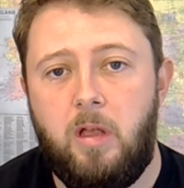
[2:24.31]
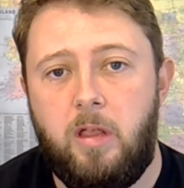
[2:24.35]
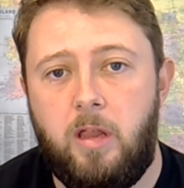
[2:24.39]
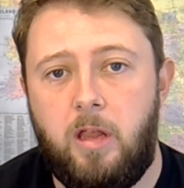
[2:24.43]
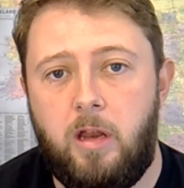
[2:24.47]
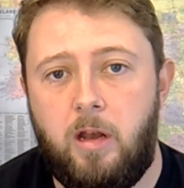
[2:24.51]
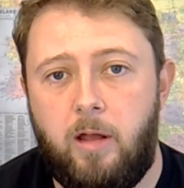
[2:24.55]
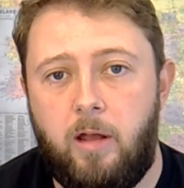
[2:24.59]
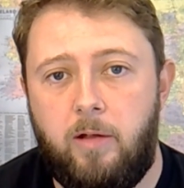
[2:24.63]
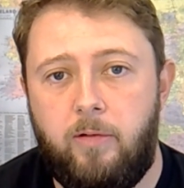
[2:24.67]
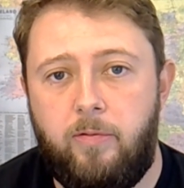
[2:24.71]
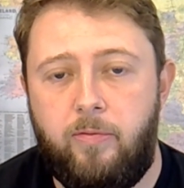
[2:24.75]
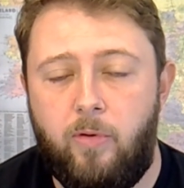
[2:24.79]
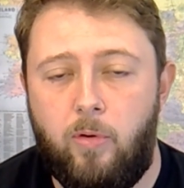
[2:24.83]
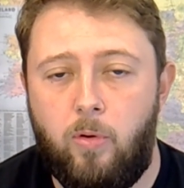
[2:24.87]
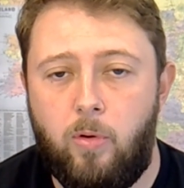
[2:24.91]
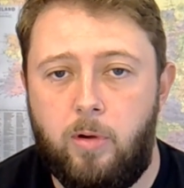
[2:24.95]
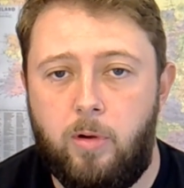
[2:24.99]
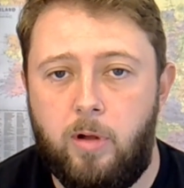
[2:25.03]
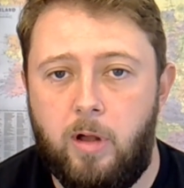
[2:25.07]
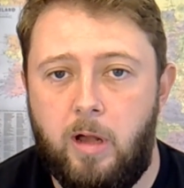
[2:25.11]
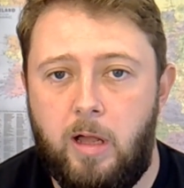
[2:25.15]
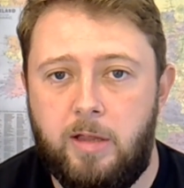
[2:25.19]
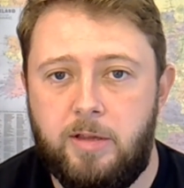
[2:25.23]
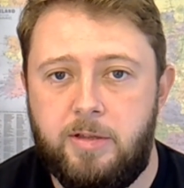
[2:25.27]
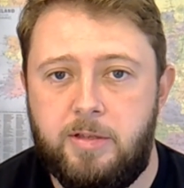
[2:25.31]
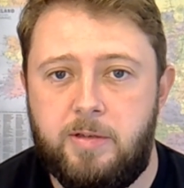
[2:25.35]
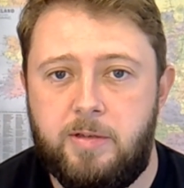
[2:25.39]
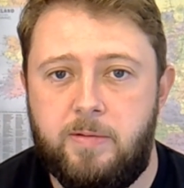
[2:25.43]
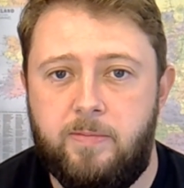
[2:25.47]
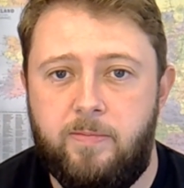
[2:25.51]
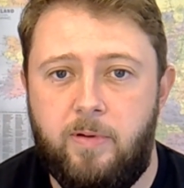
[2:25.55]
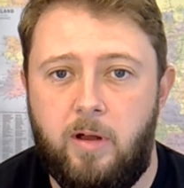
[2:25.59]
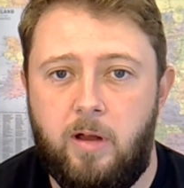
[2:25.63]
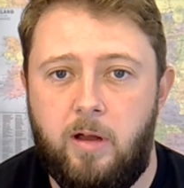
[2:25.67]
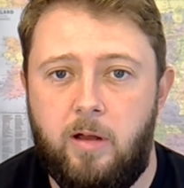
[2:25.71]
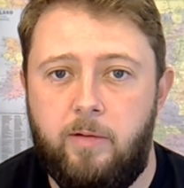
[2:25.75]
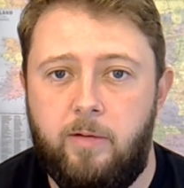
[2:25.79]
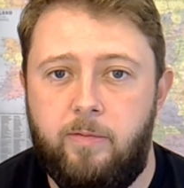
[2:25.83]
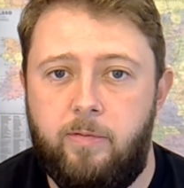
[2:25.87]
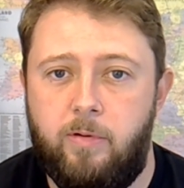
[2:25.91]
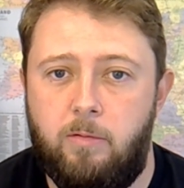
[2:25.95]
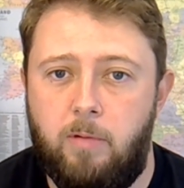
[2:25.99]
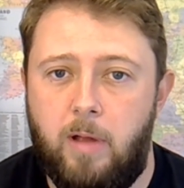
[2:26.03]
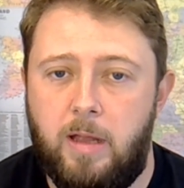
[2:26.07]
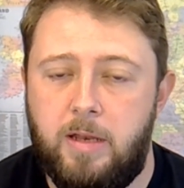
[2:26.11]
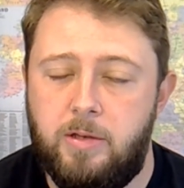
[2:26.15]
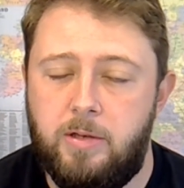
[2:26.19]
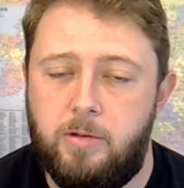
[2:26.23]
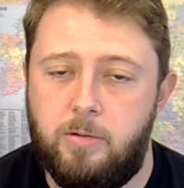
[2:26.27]
you know, forecasts for
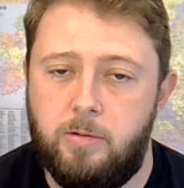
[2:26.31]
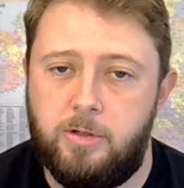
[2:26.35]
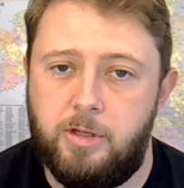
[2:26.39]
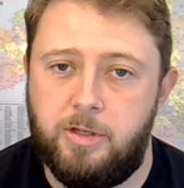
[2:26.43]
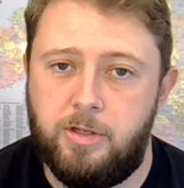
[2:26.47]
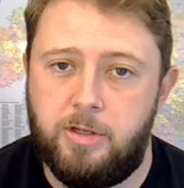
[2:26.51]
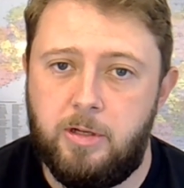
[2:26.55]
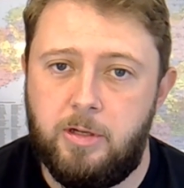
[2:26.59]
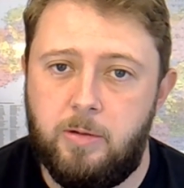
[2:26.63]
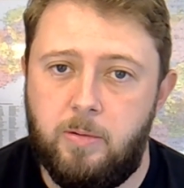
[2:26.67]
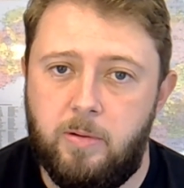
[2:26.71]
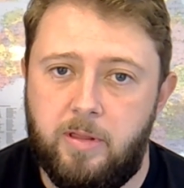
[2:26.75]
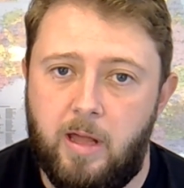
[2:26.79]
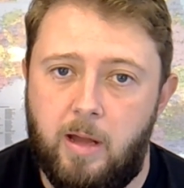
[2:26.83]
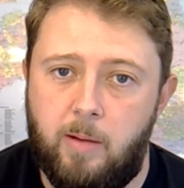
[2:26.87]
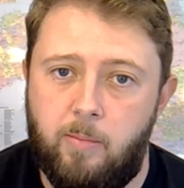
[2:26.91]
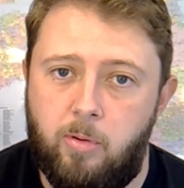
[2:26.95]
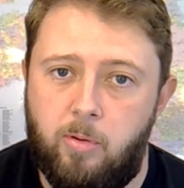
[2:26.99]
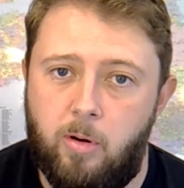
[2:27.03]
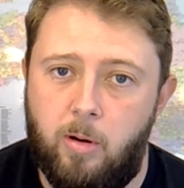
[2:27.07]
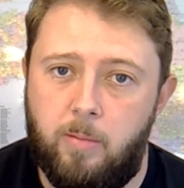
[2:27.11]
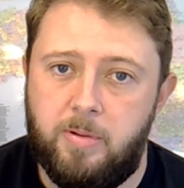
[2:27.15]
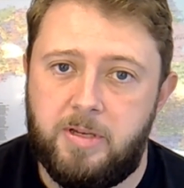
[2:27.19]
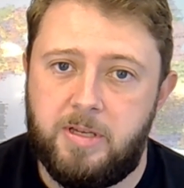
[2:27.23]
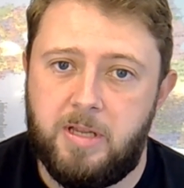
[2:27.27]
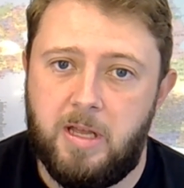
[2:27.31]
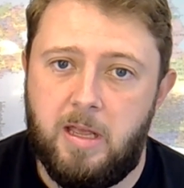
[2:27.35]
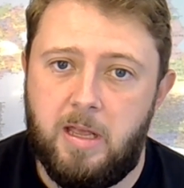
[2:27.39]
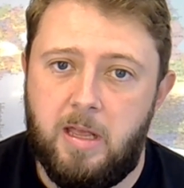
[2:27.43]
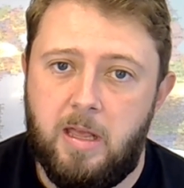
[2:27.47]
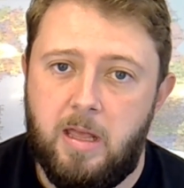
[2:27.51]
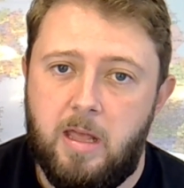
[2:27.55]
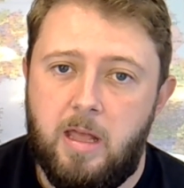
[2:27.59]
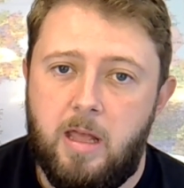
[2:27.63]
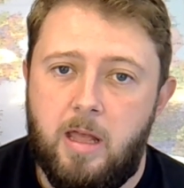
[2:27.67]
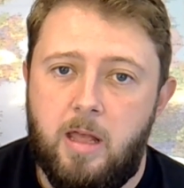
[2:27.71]
rental to do with that property.